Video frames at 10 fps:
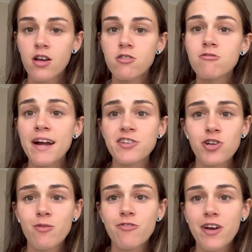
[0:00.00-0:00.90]
great
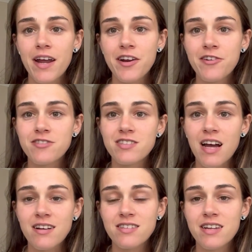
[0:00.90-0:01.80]
job for eating your
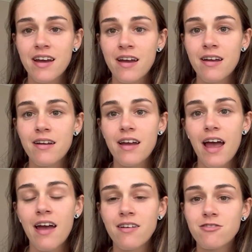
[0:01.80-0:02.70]
snack today,
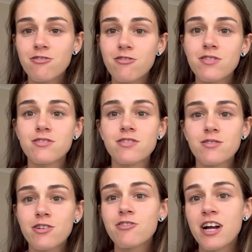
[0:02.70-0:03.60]
and
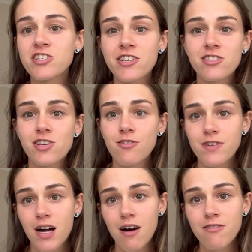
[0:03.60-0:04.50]
just congratulate yourself for
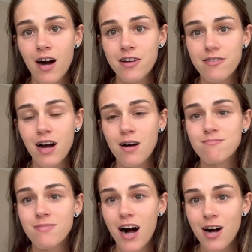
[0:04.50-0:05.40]
how far you've
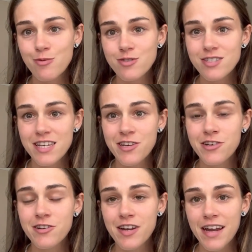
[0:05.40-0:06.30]
come. I will
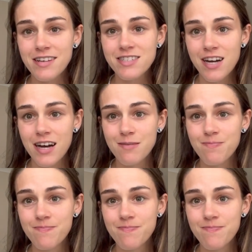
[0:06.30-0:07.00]
see you next time.